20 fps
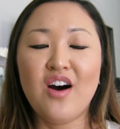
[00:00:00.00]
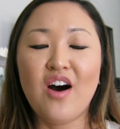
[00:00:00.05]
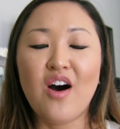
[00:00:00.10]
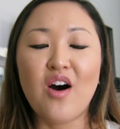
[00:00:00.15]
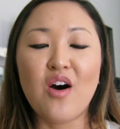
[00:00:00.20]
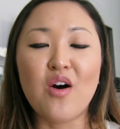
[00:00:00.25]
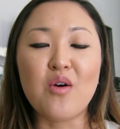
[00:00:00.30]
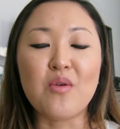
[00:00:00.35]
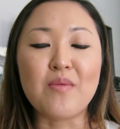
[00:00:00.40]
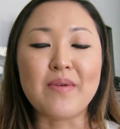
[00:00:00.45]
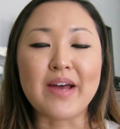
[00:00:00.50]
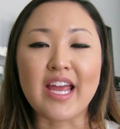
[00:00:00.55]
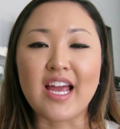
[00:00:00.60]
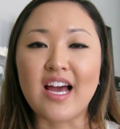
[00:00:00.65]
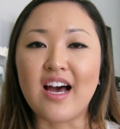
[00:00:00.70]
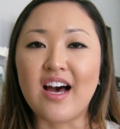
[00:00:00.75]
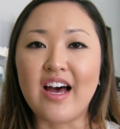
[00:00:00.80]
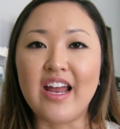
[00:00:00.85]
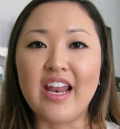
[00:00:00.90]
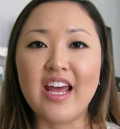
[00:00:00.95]
Oh my
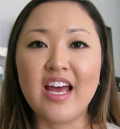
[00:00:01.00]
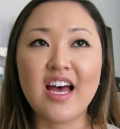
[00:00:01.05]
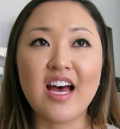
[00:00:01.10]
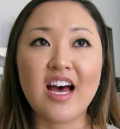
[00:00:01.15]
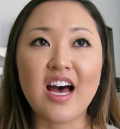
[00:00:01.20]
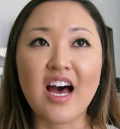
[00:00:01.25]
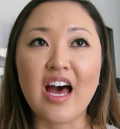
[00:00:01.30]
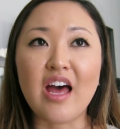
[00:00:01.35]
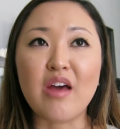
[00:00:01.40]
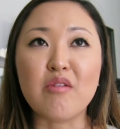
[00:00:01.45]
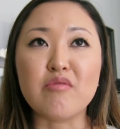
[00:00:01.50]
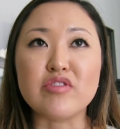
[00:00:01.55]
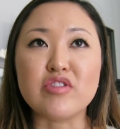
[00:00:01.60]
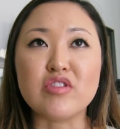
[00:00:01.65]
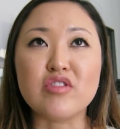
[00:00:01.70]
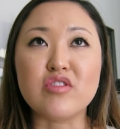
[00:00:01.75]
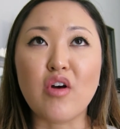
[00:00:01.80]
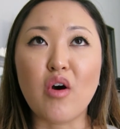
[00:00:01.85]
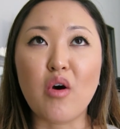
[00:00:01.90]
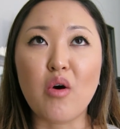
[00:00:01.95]
god, I was
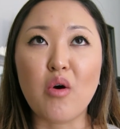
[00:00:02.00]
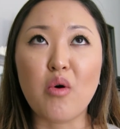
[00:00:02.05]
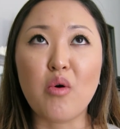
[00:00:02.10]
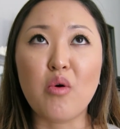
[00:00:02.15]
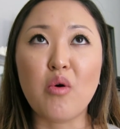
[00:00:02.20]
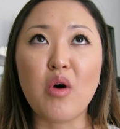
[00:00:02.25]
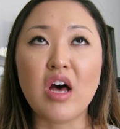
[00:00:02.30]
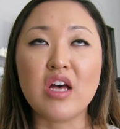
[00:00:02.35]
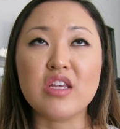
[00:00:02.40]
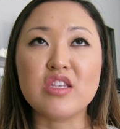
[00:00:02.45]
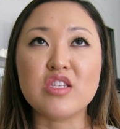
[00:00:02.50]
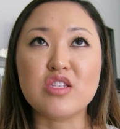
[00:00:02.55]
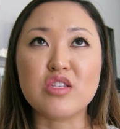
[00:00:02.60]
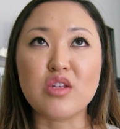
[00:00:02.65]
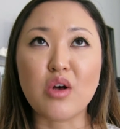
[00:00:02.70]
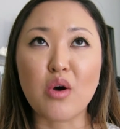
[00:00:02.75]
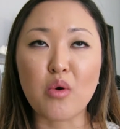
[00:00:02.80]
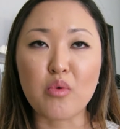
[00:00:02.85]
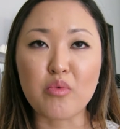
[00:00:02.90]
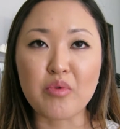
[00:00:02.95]
so
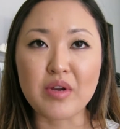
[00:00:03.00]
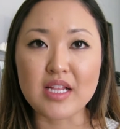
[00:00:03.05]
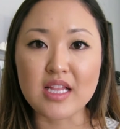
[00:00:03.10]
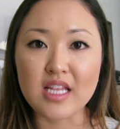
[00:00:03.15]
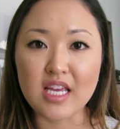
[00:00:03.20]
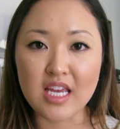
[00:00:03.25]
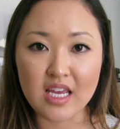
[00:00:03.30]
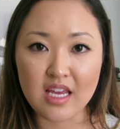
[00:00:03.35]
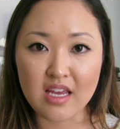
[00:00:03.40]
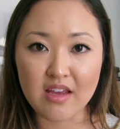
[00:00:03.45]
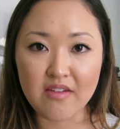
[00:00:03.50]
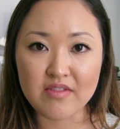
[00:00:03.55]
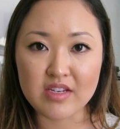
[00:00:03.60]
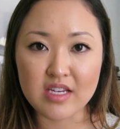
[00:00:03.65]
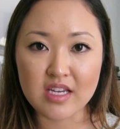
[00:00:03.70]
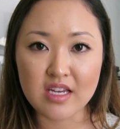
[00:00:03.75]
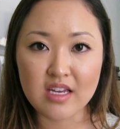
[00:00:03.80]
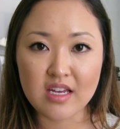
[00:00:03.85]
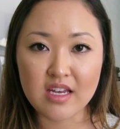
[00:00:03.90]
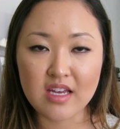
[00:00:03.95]
relieved
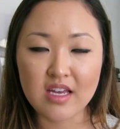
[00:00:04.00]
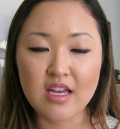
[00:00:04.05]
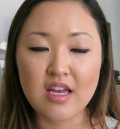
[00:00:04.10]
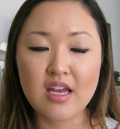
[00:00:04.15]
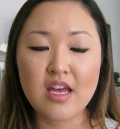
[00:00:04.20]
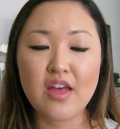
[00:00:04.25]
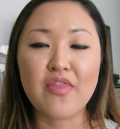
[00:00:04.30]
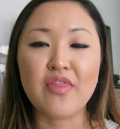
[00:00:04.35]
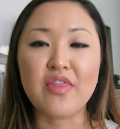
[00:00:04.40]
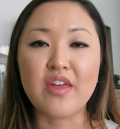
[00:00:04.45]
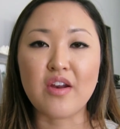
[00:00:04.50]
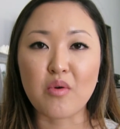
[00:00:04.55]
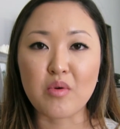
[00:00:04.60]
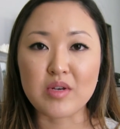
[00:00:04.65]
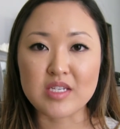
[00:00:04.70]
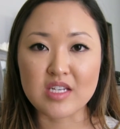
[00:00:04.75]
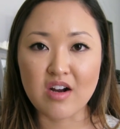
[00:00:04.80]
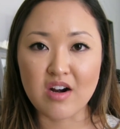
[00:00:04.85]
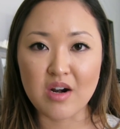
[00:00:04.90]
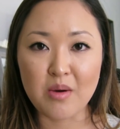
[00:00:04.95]
there
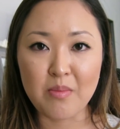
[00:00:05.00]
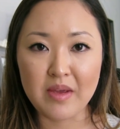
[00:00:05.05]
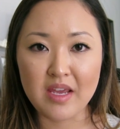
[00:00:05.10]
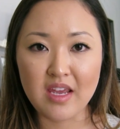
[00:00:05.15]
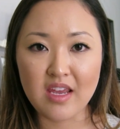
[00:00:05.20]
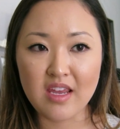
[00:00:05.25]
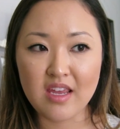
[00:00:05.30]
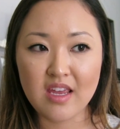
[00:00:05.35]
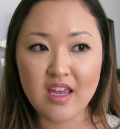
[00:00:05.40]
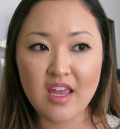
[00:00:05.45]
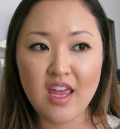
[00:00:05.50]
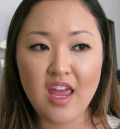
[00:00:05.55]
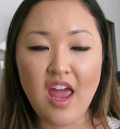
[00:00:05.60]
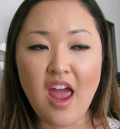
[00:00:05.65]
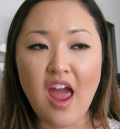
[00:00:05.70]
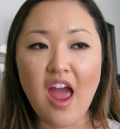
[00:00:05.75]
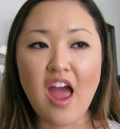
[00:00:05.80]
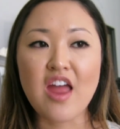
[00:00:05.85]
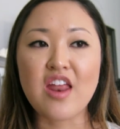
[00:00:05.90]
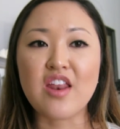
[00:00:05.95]
was a heartbeat.
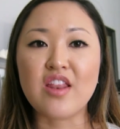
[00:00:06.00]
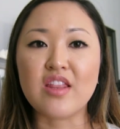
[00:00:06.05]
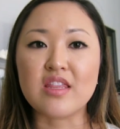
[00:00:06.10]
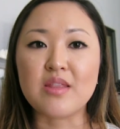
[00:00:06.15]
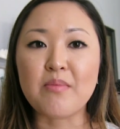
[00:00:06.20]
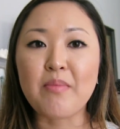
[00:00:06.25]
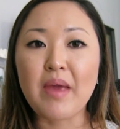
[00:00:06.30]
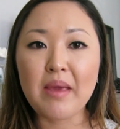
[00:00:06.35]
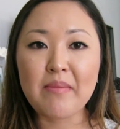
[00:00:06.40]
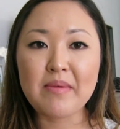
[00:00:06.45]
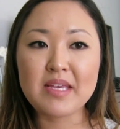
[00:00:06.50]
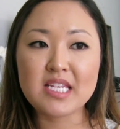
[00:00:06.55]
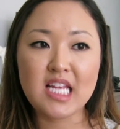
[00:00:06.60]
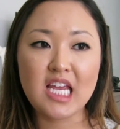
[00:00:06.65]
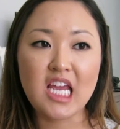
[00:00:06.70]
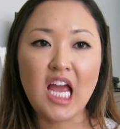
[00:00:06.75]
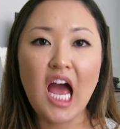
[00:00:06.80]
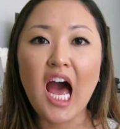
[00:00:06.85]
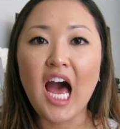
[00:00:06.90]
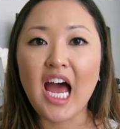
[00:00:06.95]
And the baby's
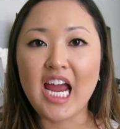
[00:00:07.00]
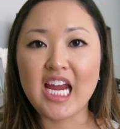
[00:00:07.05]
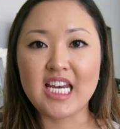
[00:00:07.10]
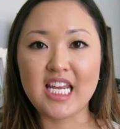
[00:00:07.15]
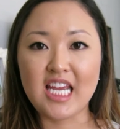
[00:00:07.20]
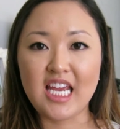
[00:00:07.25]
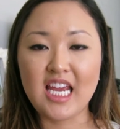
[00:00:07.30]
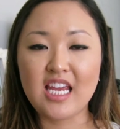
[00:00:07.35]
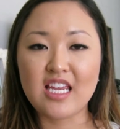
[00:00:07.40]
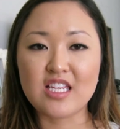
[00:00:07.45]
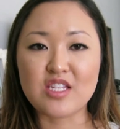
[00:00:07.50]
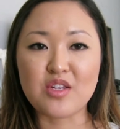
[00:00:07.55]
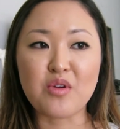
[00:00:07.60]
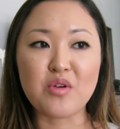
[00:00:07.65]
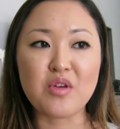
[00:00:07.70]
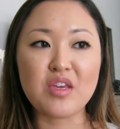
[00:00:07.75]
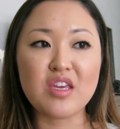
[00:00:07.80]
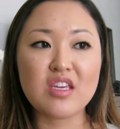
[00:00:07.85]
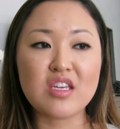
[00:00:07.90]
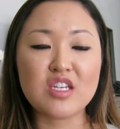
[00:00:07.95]
like hiding, so
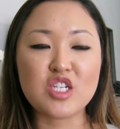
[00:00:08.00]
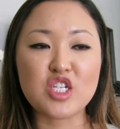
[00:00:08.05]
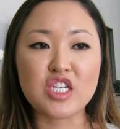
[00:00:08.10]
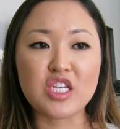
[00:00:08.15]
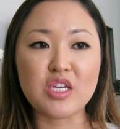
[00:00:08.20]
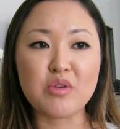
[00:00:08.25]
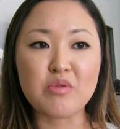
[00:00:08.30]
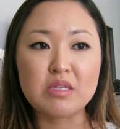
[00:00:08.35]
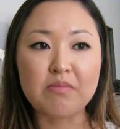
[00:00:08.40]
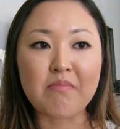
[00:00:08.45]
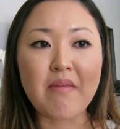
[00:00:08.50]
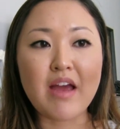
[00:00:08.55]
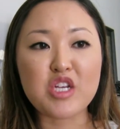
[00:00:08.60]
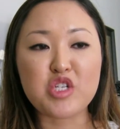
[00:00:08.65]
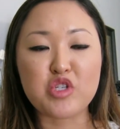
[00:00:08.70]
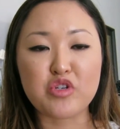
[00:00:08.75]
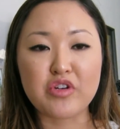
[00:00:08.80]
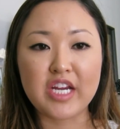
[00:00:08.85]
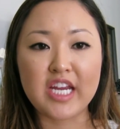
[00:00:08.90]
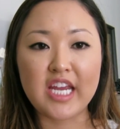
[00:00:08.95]
she was
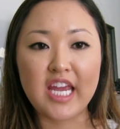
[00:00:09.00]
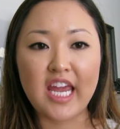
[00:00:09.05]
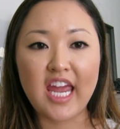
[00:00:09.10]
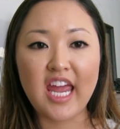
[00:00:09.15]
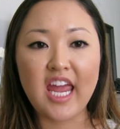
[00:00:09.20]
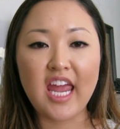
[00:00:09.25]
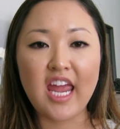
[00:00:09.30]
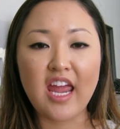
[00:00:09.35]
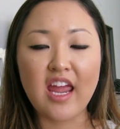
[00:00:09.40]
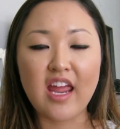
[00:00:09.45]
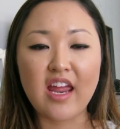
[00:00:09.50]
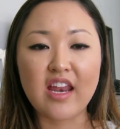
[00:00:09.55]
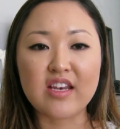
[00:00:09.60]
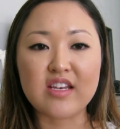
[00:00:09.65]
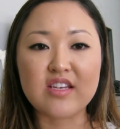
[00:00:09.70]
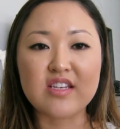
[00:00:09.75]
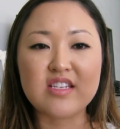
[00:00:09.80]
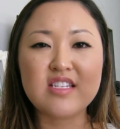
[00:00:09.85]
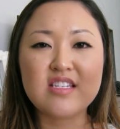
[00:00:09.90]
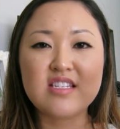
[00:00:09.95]
measuring it,
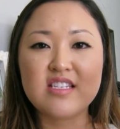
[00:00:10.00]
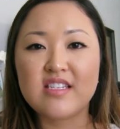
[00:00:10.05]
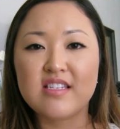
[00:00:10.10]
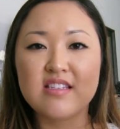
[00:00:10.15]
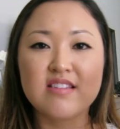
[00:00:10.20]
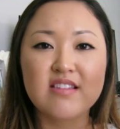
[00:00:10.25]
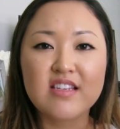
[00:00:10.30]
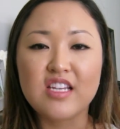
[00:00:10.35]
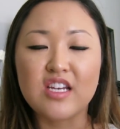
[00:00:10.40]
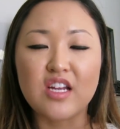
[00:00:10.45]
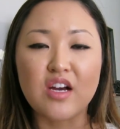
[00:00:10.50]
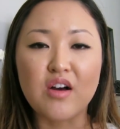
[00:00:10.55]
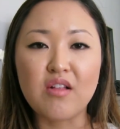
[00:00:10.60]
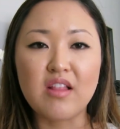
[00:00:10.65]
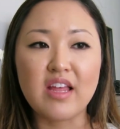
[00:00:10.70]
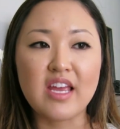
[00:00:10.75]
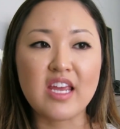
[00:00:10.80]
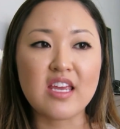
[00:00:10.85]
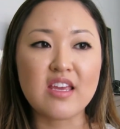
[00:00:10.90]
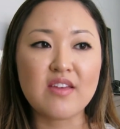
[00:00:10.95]
and you know,
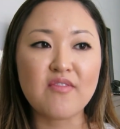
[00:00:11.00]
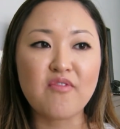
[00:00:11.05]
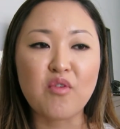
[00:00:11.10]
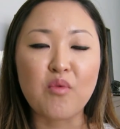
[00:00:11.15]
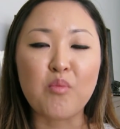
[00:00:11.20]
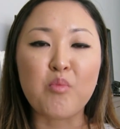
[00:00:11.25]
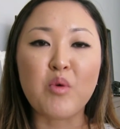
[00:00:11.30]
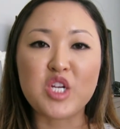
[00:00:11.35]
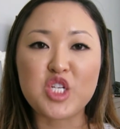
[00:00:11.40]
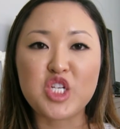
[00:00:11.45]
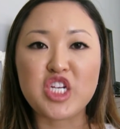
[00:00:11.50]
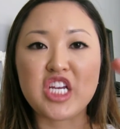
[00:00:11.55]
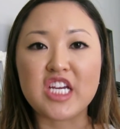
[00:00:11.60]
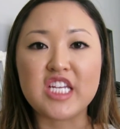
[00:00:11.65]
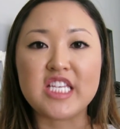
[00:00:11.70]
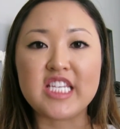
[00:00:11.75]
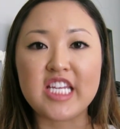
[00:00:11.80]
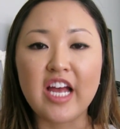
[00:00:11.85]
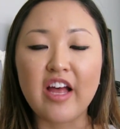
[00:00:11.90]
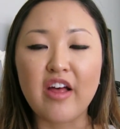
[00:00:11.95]
like, from what she
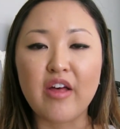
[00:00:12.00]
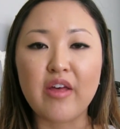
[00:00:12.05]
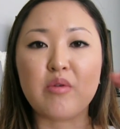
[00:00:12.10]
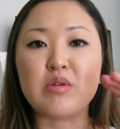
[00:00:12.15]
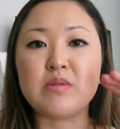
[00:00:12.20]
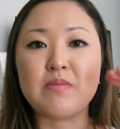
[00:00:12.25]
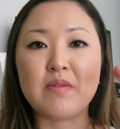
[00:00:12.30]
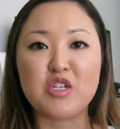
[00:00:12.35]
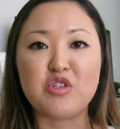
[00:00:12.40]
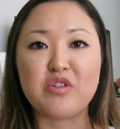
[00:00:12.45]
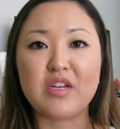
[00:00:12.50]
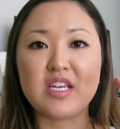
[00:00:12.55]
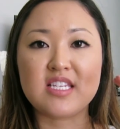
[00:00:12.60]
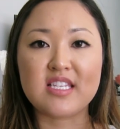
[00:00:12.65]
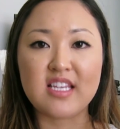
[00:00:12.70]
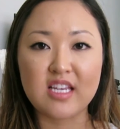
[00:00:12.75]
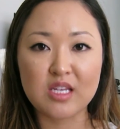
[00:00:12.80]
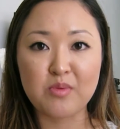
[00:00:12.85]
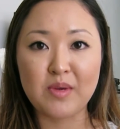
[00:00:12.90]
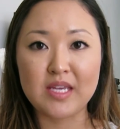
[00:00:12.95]
could tell, it was measuring
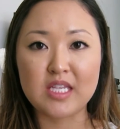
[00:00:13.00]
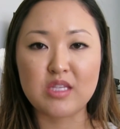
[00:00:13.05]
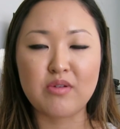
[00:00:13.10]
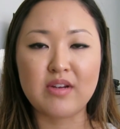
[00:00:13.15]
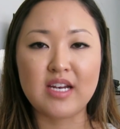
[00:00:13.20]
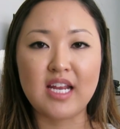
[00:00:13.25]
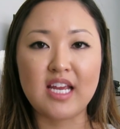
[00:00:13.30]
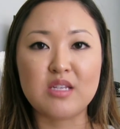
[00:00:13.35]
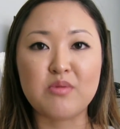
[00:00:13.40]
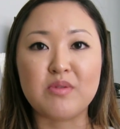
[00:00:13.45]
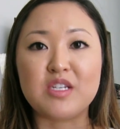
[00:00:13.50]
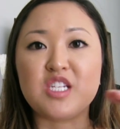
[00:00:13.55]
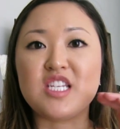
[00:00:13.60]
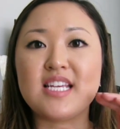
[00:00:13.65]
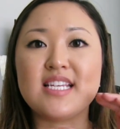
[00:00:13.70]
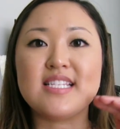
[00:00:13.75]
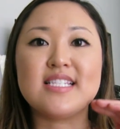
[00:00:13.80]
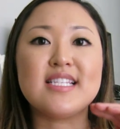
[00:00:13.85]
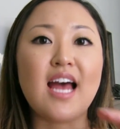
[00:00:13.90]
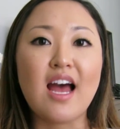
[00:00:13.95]
6 weeks 3 days, which is
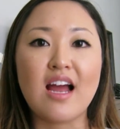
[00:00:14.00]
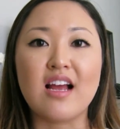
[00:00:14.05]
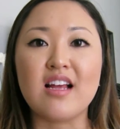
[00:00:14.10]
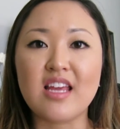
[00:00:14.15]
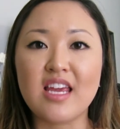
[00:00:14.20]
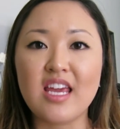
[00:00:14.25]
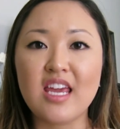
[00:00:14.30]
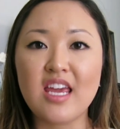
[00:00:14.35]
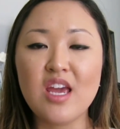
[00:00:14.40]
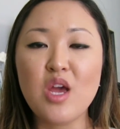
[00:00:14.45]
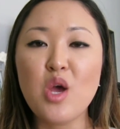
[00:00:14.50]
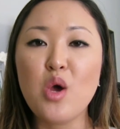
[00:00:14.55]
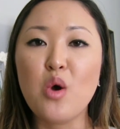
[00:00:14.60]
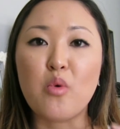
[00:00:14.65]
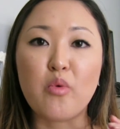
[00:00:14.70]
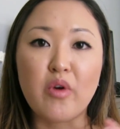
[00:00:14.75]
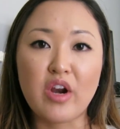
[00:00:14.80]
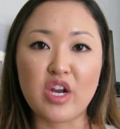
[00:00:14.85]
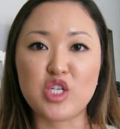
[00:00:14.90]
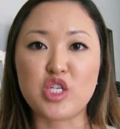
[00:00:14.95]
exactly
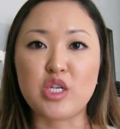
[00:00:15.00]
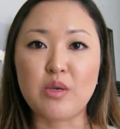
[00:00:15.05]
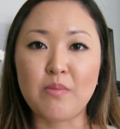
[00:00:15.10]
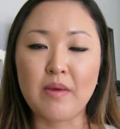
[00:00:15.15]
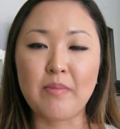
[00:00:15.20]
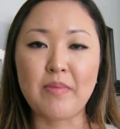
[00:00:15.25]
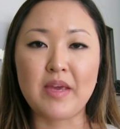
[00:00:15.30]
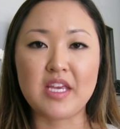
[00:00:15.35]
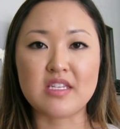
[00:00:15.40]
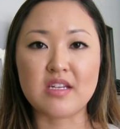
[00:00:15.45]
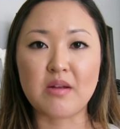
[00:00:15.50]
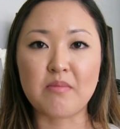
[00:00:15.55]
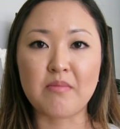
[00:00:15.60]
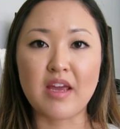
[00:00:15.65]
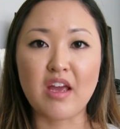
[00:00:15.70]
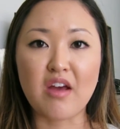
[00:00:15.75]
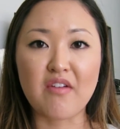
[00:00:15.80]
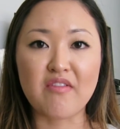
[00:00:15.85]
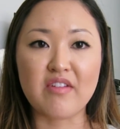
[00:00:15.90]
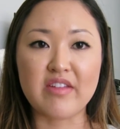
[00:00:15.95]
where I should be based on
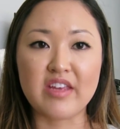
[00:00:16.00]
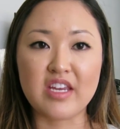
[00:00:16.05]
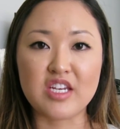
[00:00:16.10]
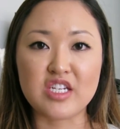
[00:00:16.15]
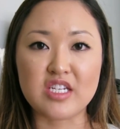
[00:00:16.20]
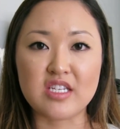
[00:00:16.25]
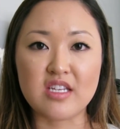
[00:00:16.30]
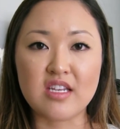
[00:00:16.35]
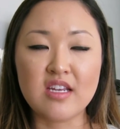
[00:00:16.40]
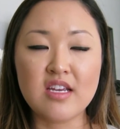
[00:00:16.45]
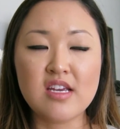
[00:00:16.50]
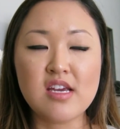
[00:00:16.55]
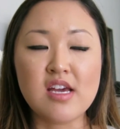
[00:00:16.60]
my ovulation.